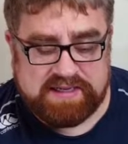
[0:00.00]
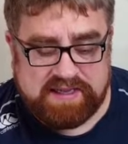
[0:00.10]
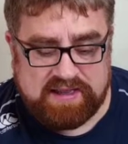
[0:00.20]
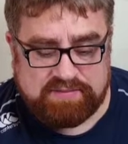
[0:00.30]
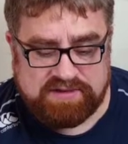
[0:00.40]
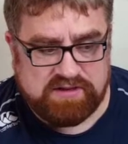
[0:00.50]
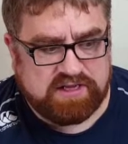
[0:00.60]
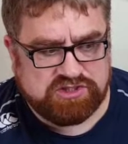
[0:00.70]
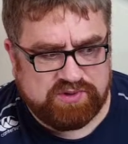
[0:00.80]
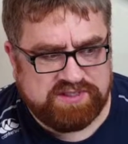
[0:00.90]
I mean, a
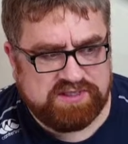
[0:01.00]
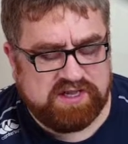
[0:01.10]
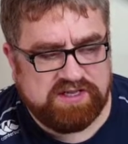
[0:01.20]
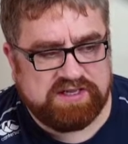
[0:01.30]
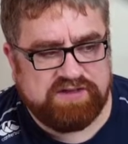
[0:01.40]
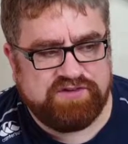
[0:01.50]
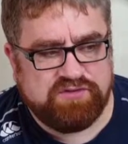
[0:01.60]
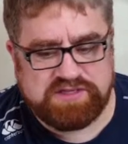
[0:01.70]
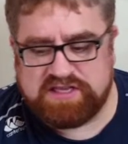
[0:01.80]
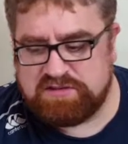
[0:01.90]
20, if you
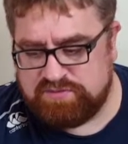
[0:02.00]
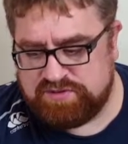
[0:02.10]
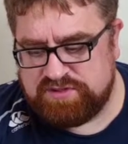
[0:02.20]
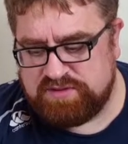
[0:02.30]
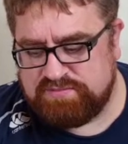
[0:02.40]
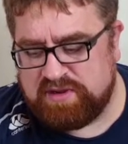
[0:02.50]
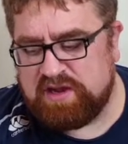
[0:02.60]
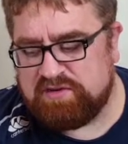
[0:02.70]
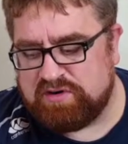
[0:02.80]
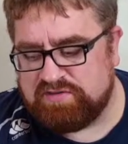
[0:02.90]
take them with the
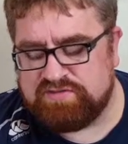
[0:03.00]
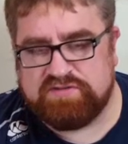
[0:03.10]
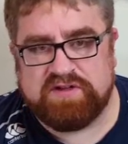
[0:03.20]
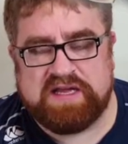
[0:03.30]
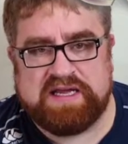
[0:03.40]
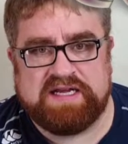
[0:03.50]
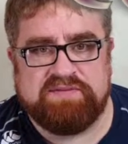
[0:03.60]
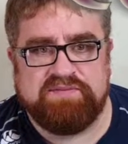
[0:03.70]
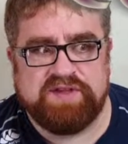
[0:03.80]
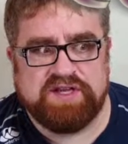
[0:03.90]
bar off, a